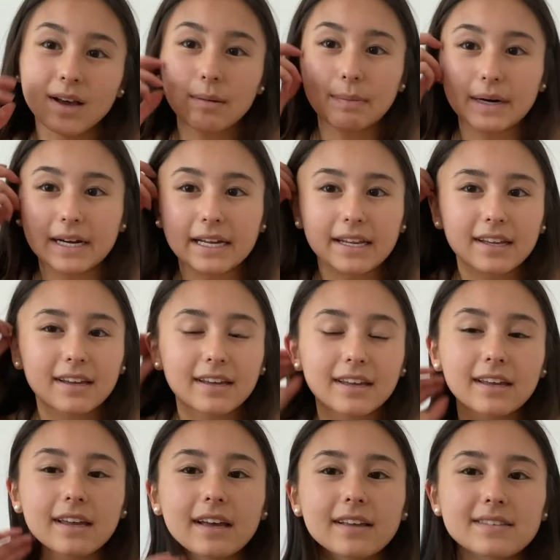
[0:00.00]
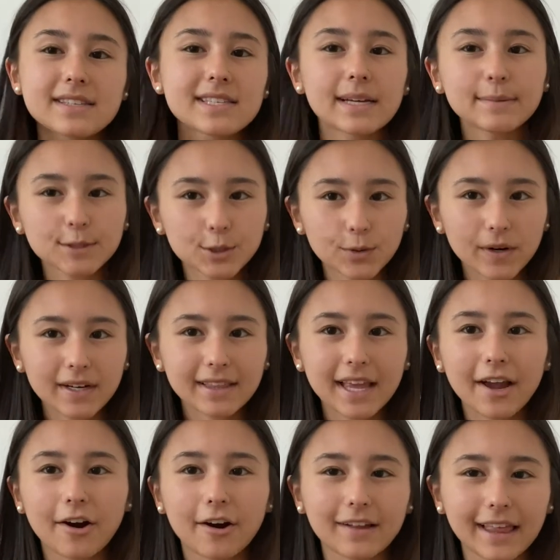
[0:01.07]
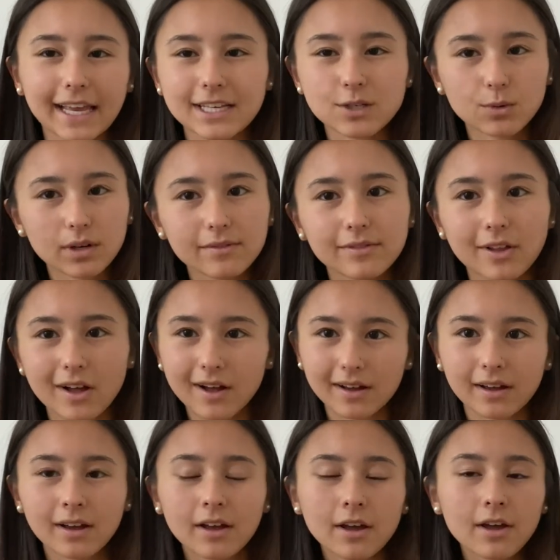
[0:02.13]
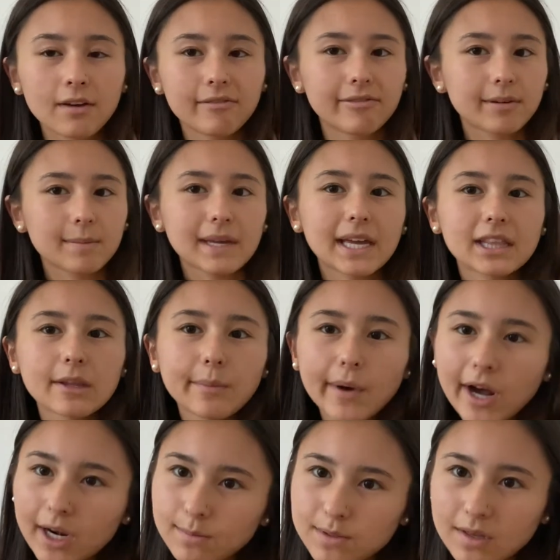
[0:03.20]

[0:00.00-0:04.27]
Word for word: but since I'm short, they are like sort of long for me at the bottom.